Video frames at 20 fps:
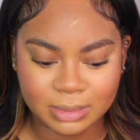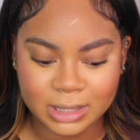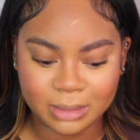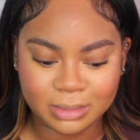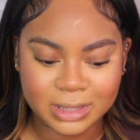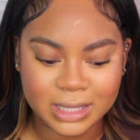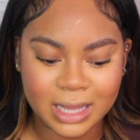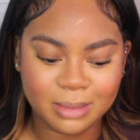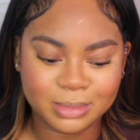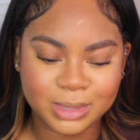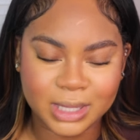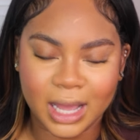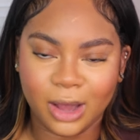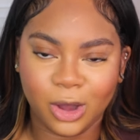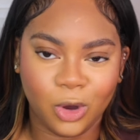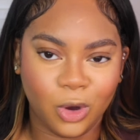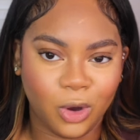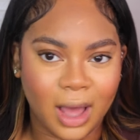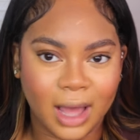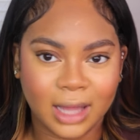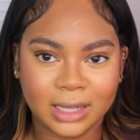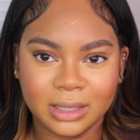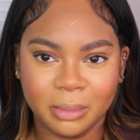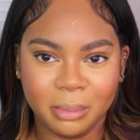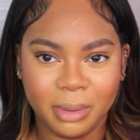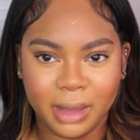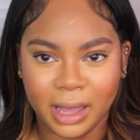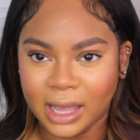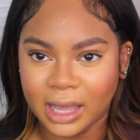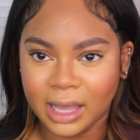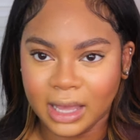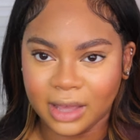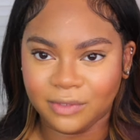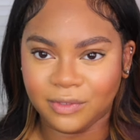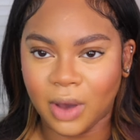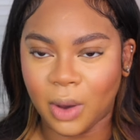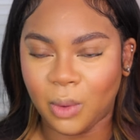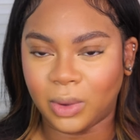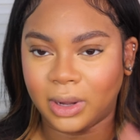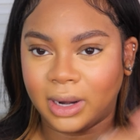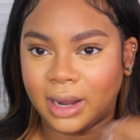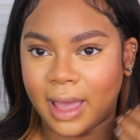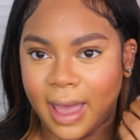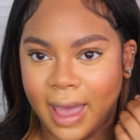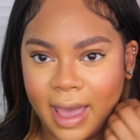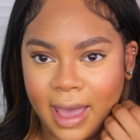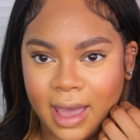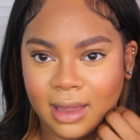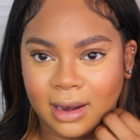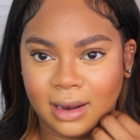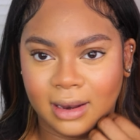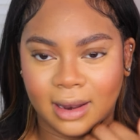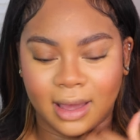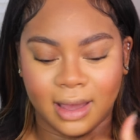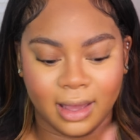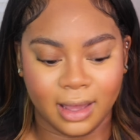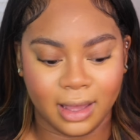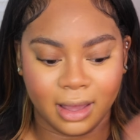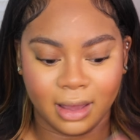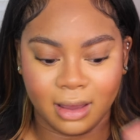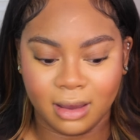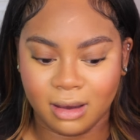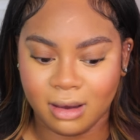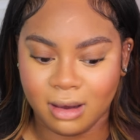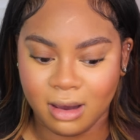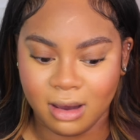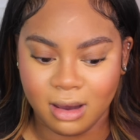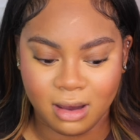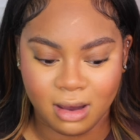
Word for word: sometimes I debate if I want to add like